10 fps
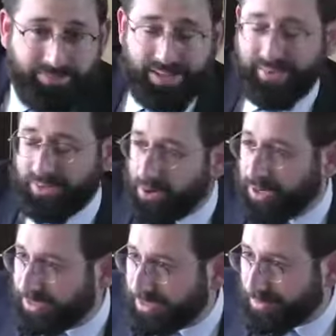If you haven't
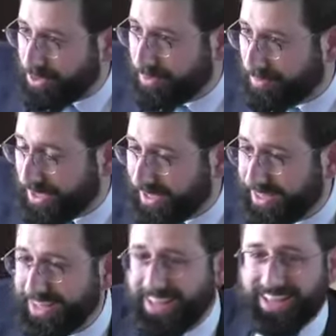noticed, I'm a human being,
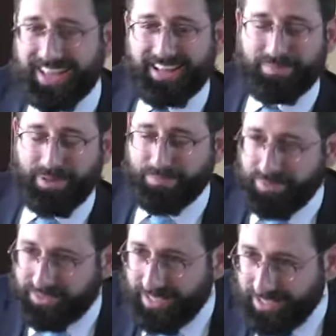and I'm not
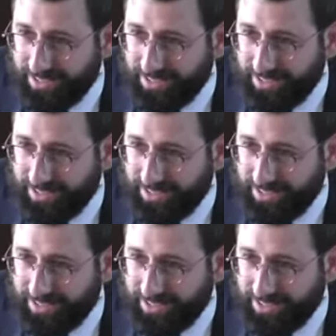built like a